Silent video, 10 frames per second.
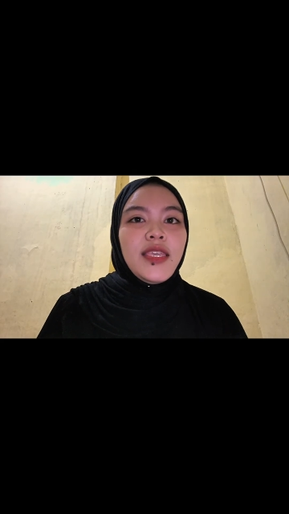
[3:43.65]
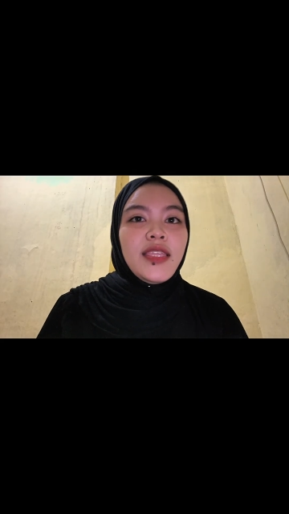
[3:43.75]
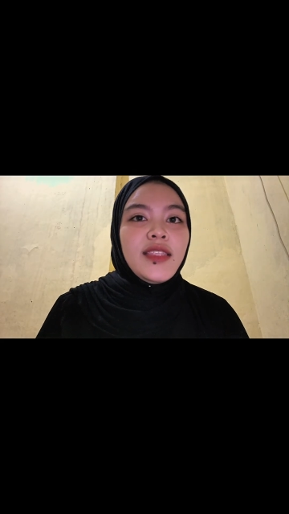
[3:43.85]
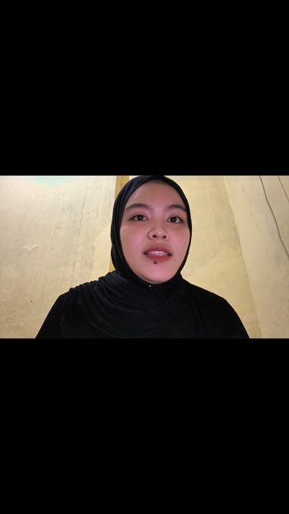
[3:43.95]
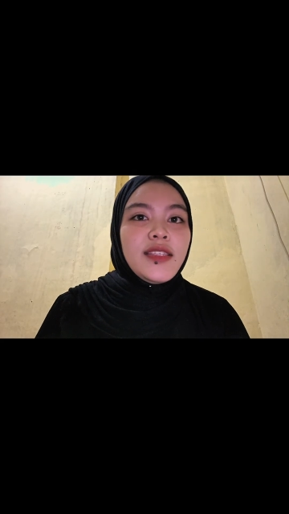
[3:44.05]

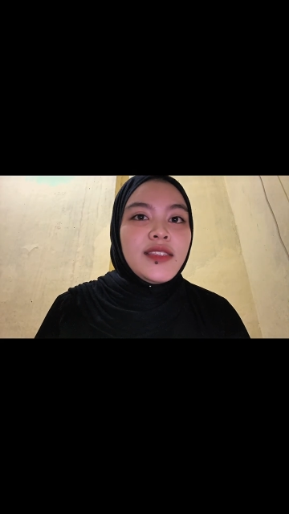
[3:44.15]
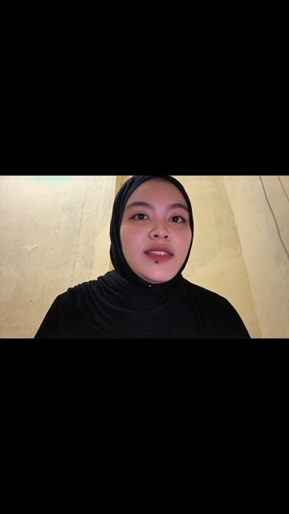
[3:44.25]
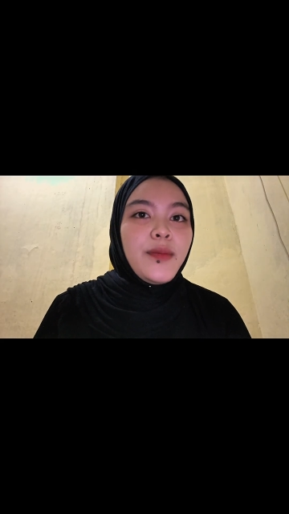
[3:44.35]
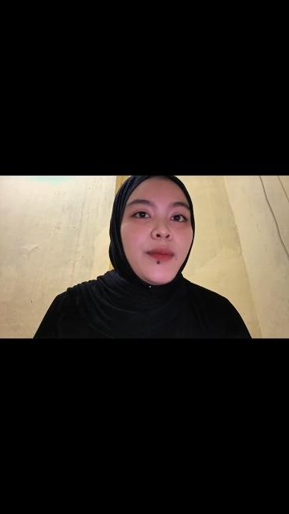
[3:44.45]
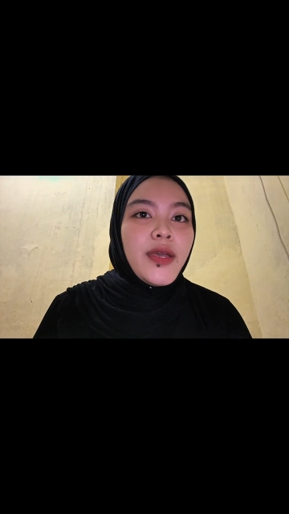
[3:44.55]

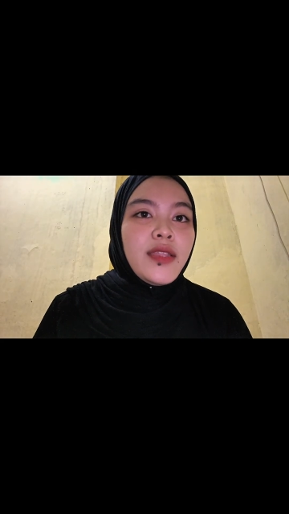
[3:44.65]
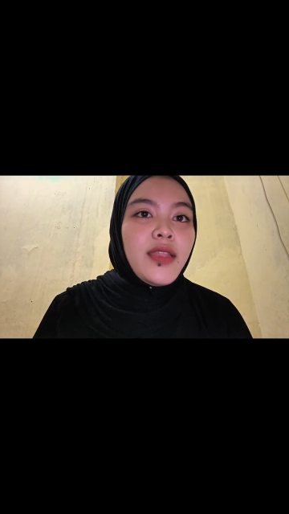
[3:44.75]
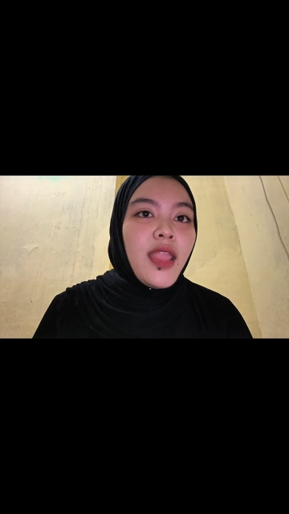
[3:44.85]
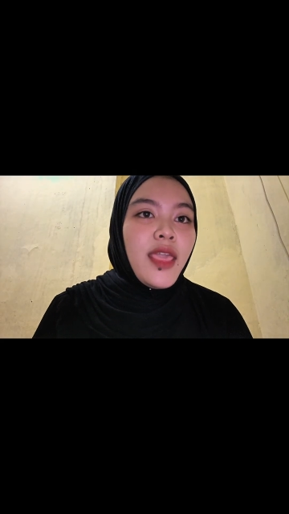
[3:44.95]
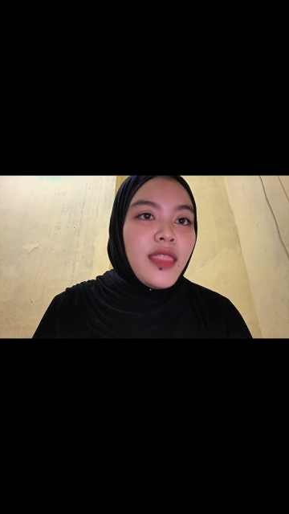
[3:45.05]
Indictment
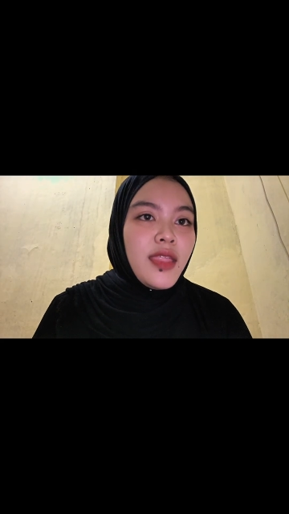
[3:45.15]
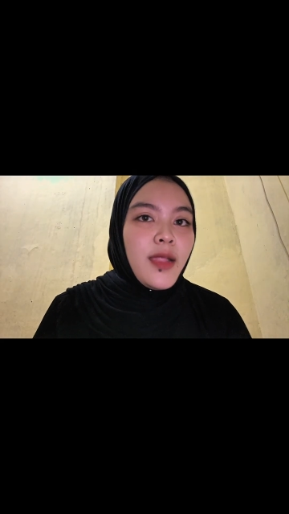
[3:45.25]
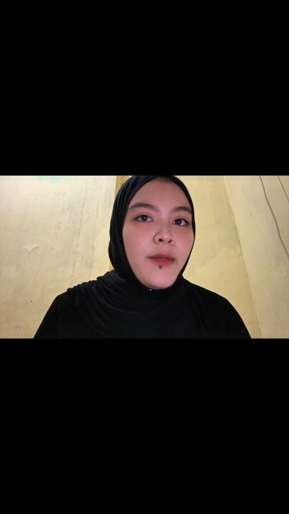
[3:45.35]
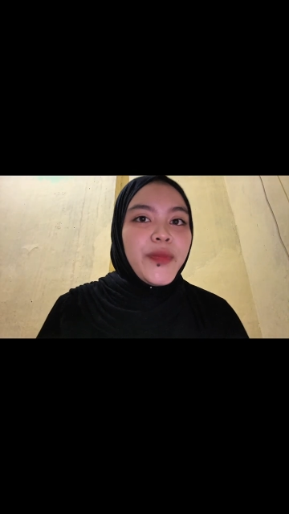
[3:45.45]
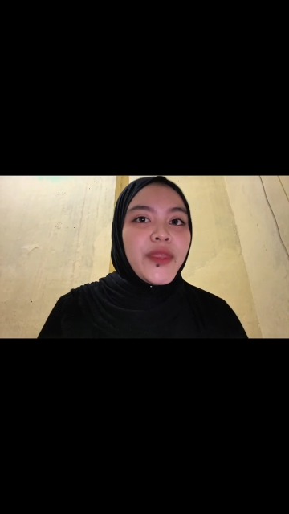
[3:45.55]
letter,